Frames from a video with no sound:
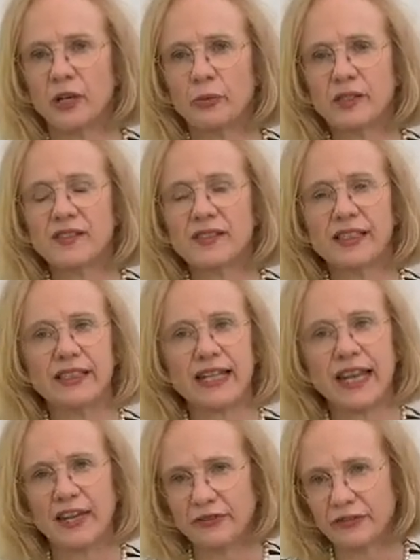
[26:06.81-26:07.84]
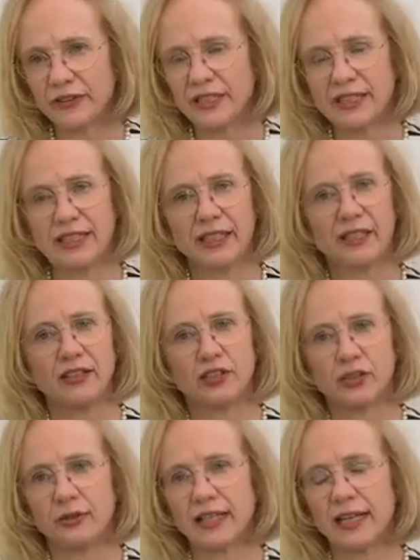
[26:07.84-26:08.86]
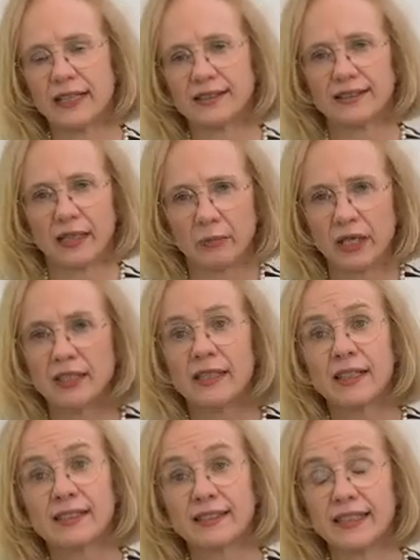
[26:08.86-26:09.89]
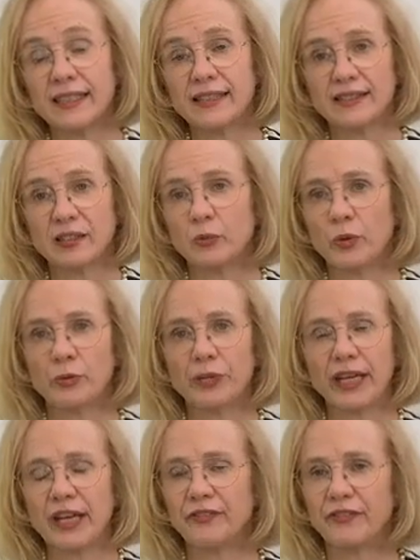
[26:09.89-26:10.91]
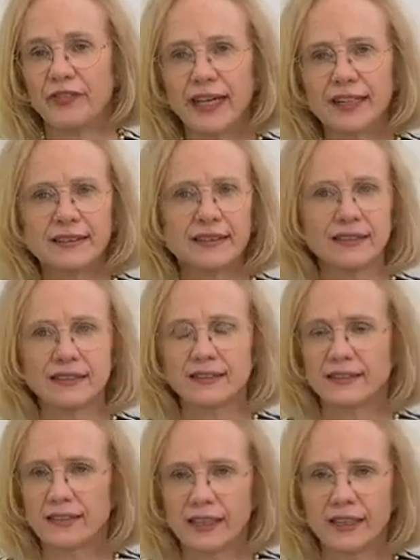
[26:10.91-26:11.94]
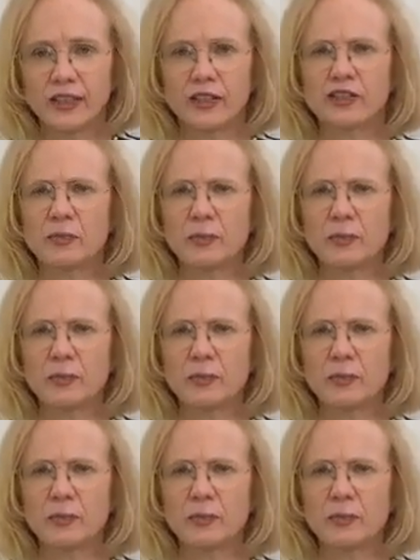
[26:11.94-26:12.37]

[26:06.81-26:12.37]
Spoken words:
We see it every year during our summer season when we have floods and cyclones.